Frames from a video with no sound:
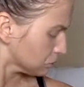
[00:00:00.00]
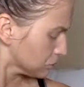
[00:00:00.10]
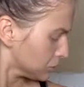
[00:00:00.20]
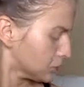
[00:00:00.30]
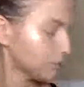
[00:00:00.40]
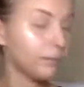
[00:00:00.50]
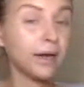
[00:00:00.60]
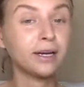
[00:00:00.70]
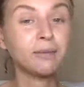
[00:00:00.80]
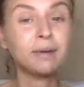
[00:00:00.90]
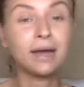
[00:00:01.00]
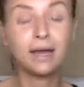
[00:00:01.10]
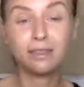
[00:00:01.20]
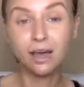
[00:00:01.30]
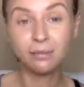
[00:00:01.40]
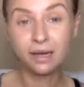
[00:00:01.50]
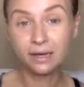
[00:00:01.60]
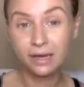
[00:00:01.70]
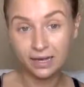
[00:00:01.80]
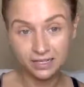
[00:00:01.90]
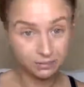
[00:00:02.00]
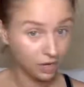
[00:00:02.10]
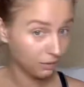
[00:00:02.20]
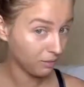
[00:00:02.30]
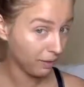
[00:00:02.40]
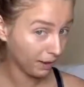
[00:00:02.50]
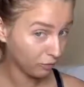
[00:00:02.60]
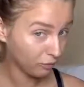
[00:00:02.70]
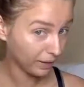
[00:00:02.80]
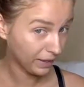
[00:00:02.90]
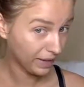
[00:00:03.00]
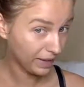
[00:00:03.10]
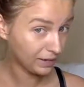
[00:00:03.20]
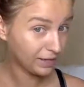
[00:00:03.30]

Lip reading: it's minor, but I thought my eczema on the back of my head,